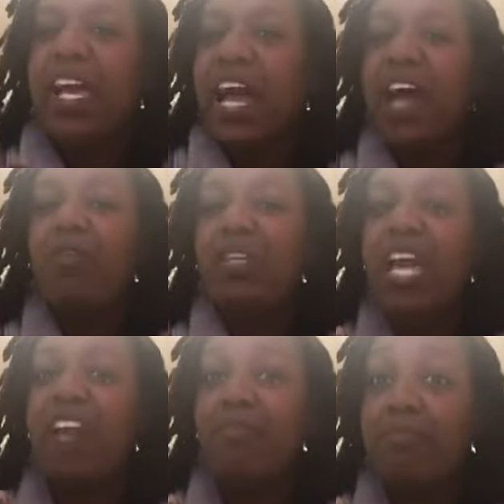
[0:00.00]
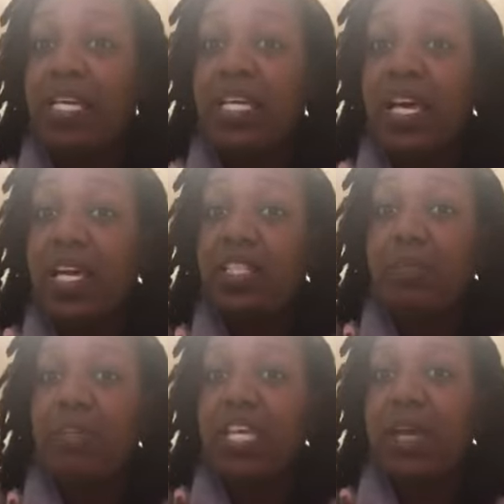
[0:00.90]
and I only have me to
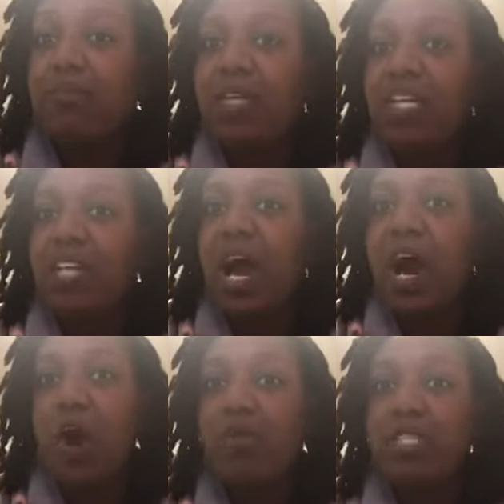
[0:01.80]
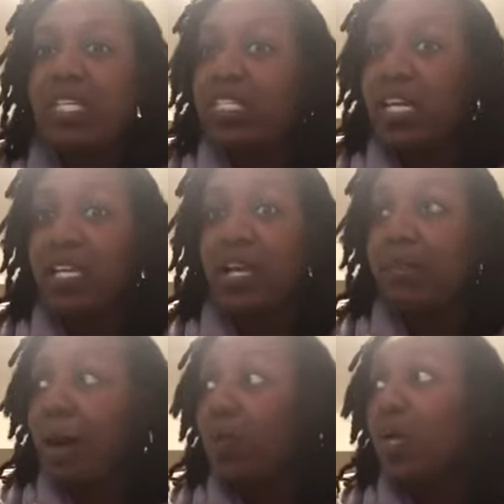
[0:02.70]
protect me. Y'all hoes didn't say nothing
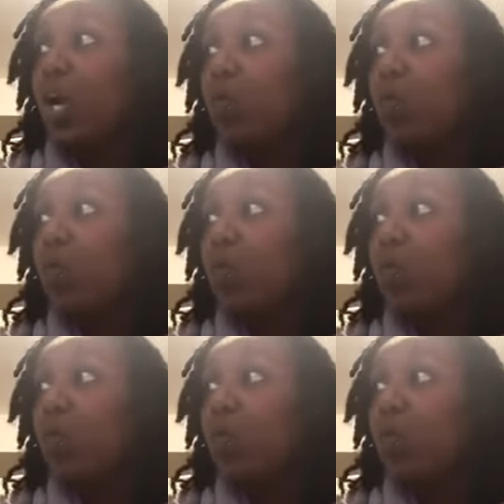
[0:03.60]
about